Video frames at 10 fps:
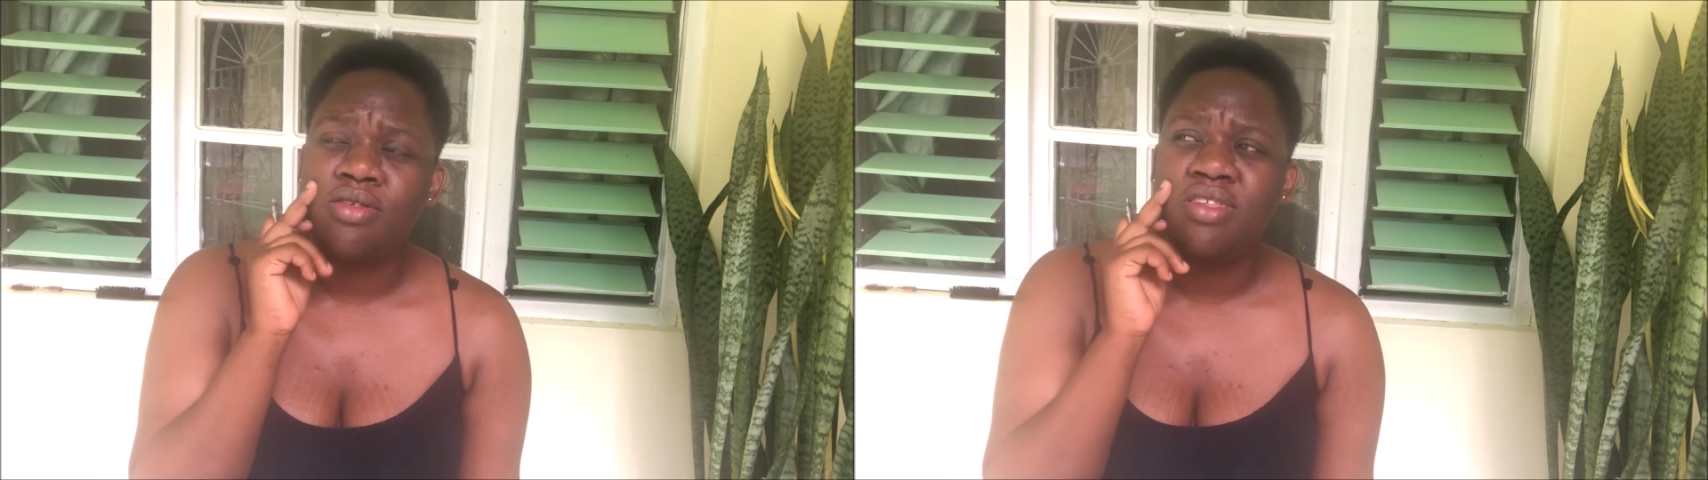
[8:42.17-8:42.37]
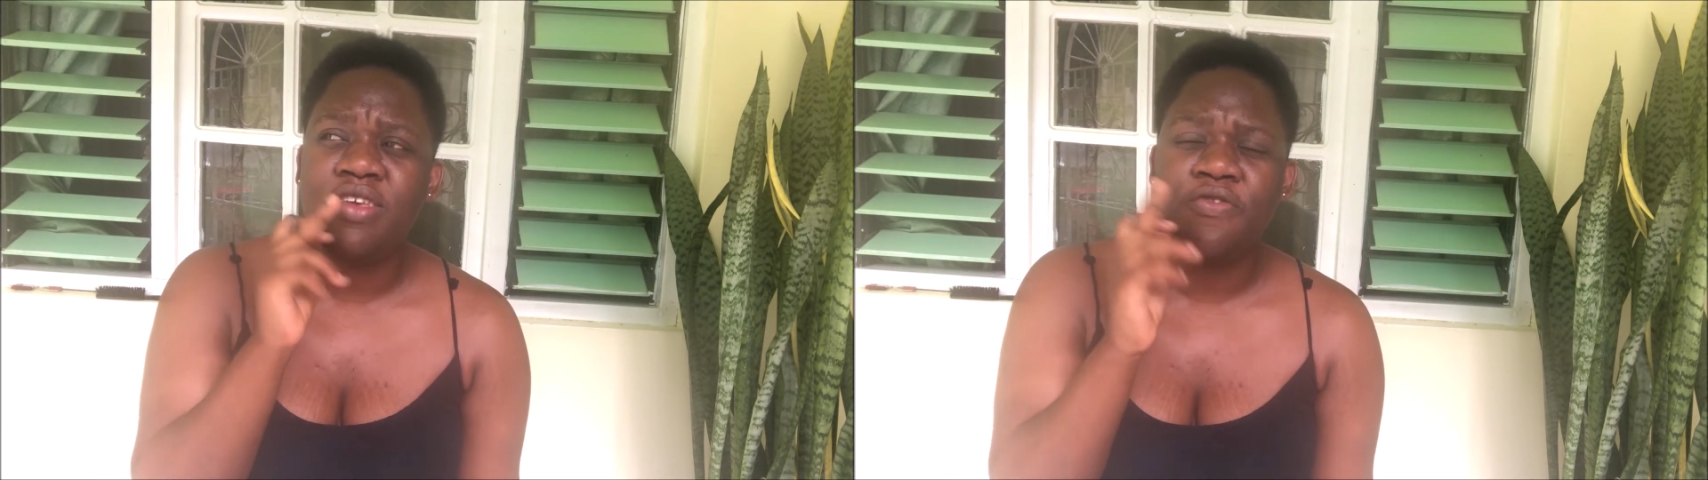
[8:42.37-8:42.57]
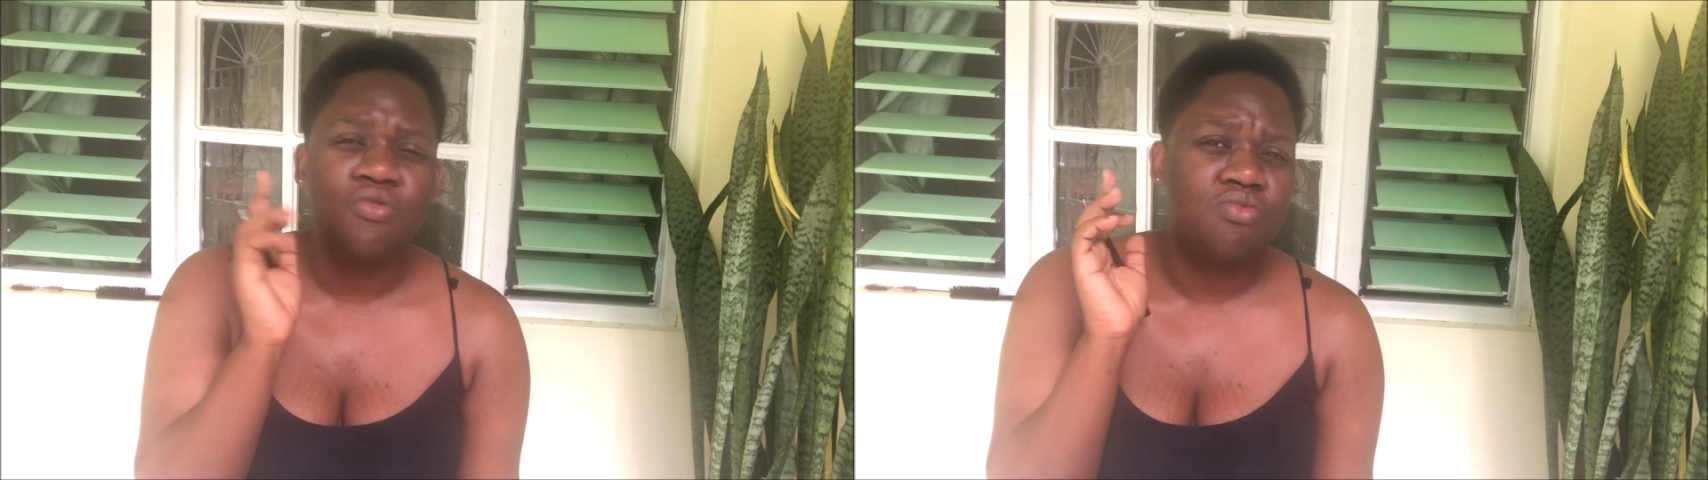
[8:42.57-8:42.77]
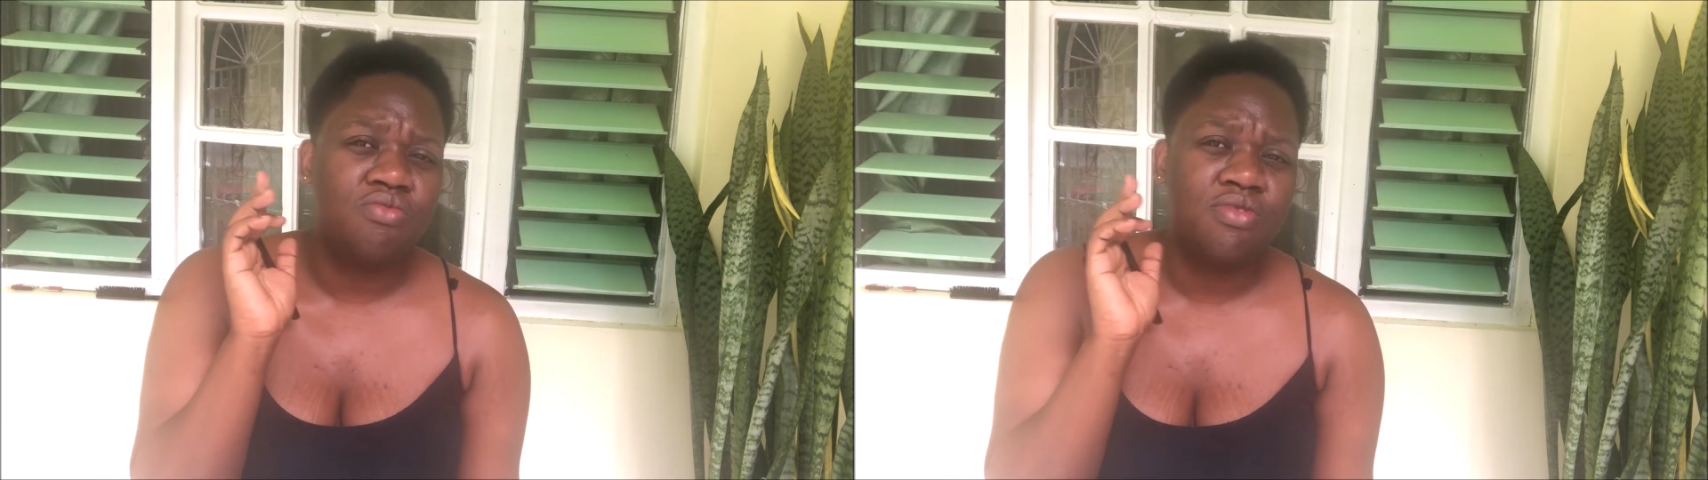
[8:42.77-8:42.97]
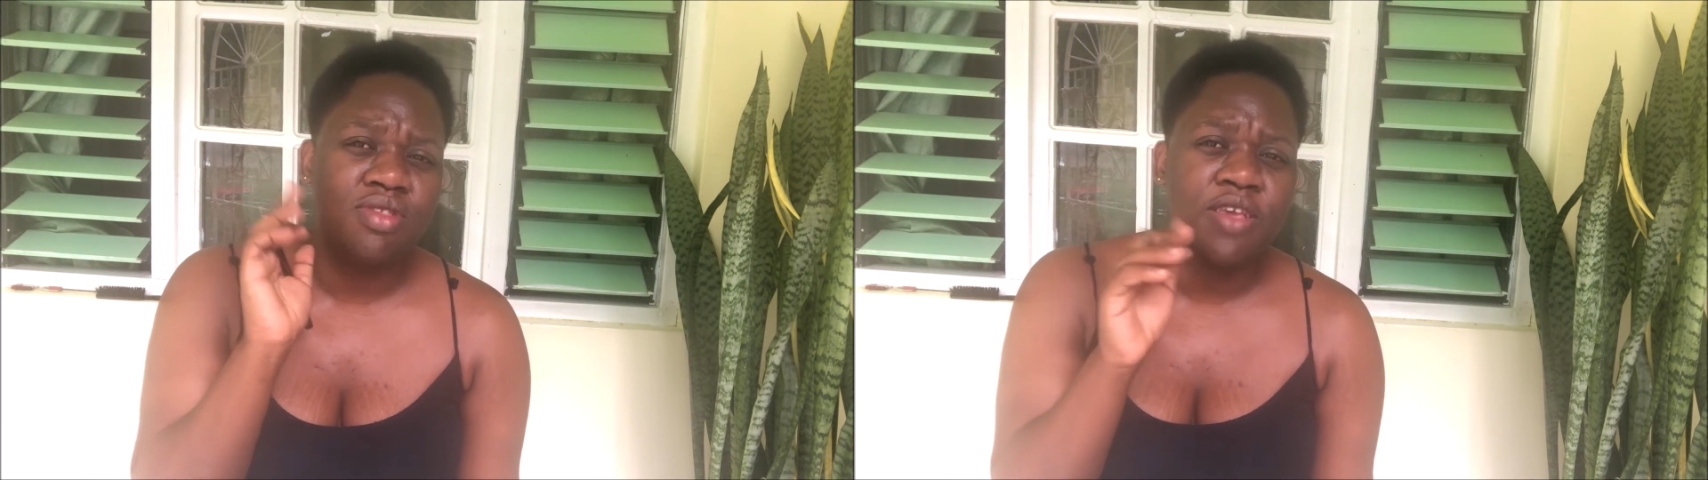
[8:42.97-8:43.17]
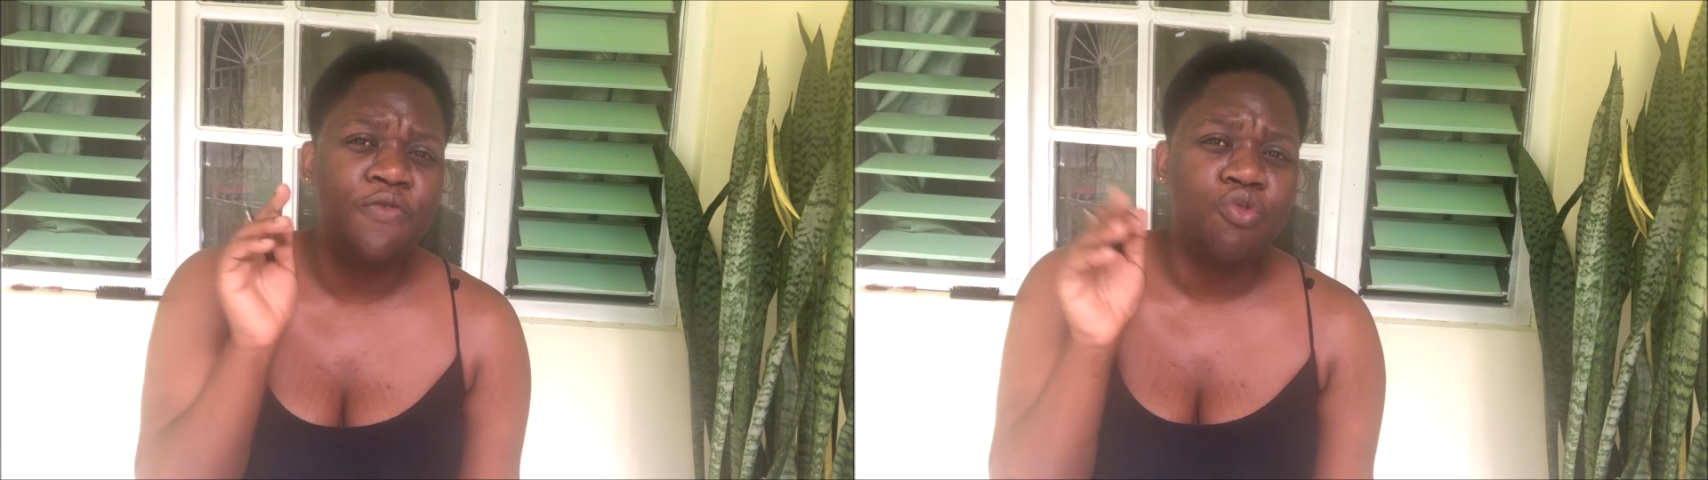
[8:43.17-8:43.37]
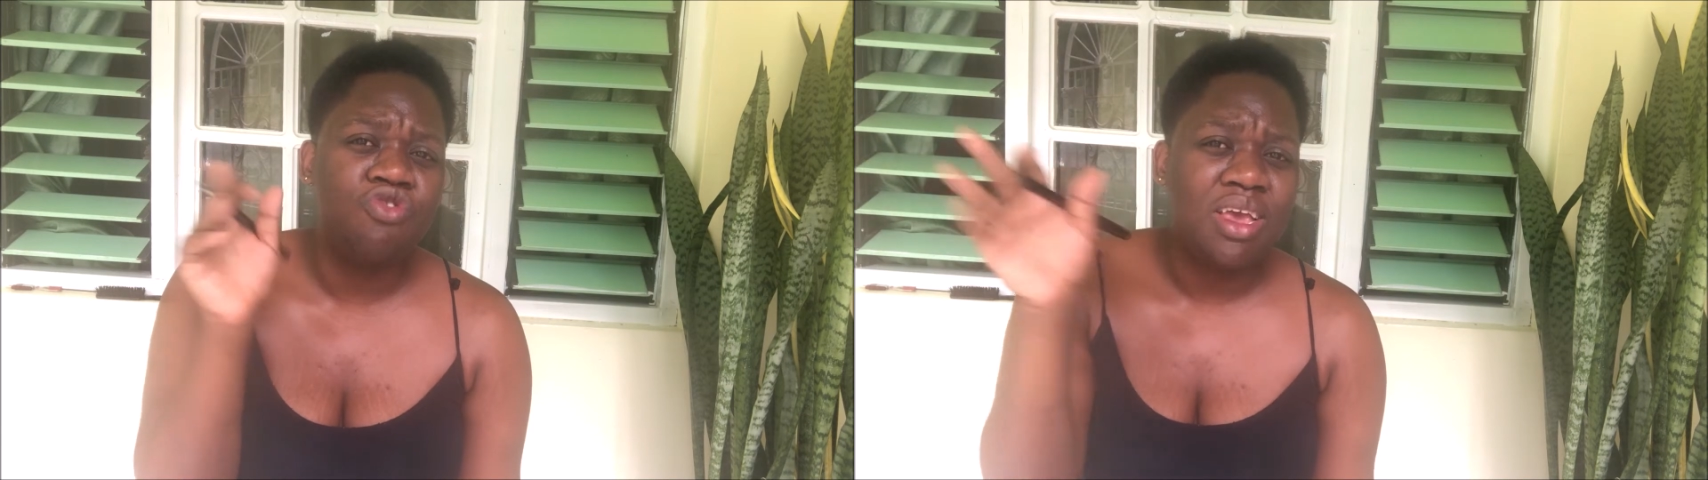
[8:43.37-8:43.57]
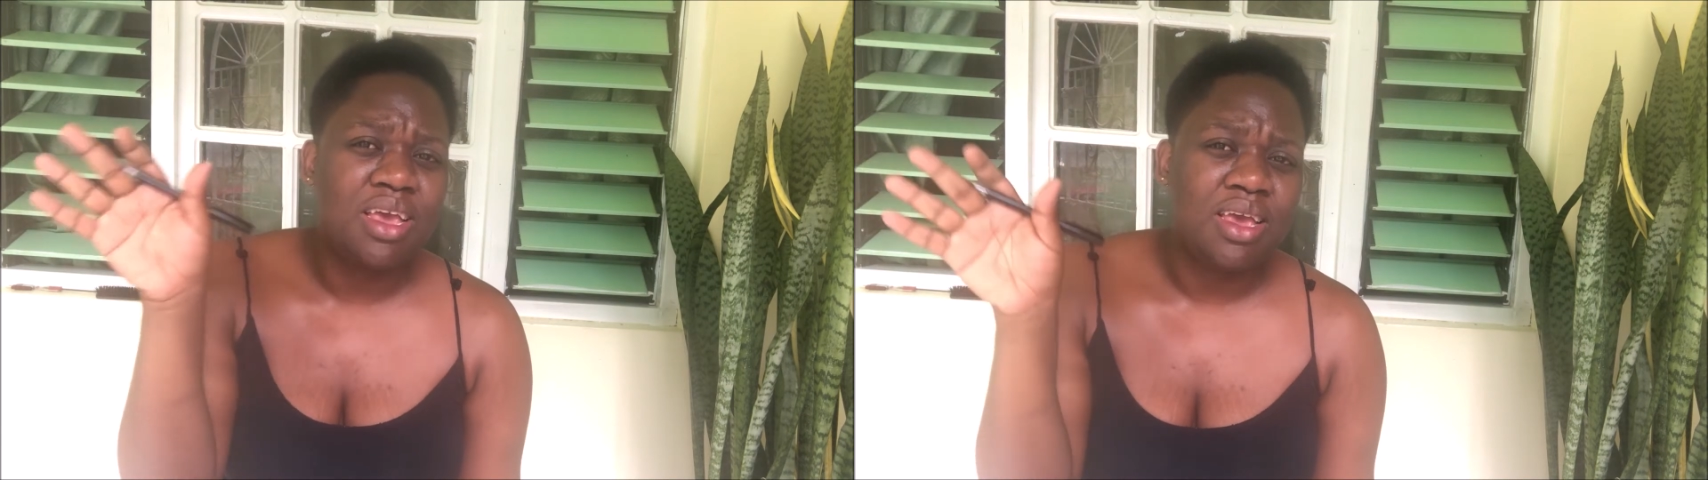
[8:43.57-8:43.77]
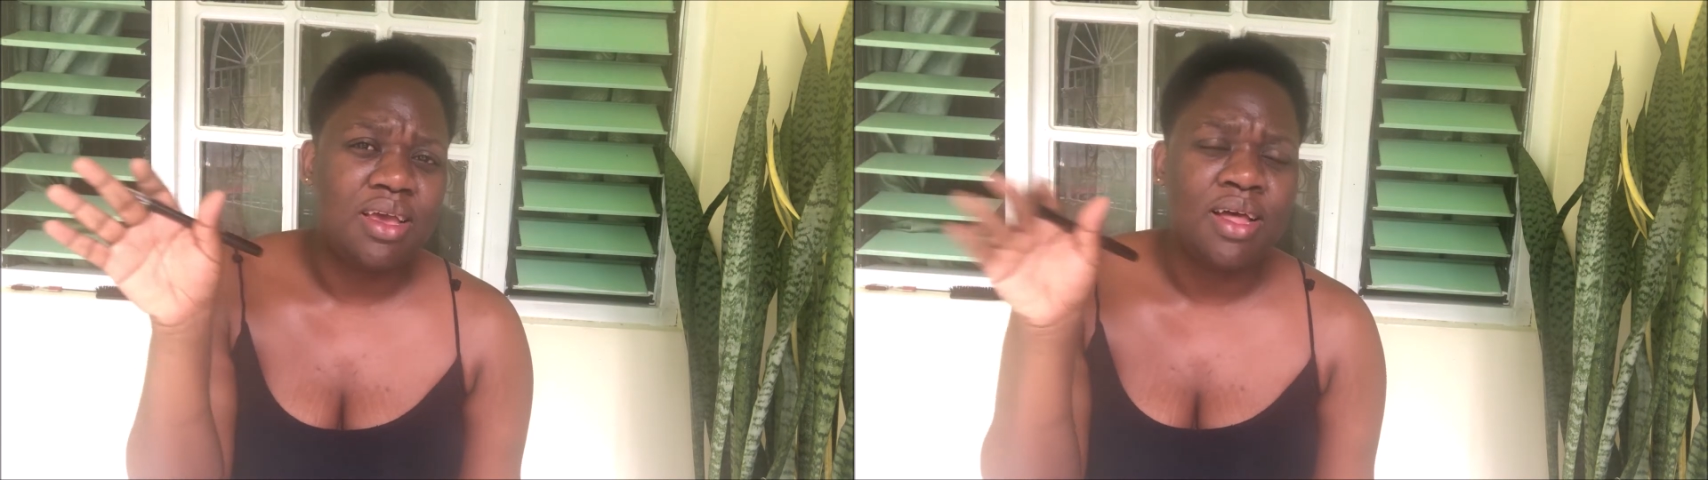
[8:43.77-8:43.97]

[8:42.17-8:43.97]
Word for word: Seafood Seafood JA,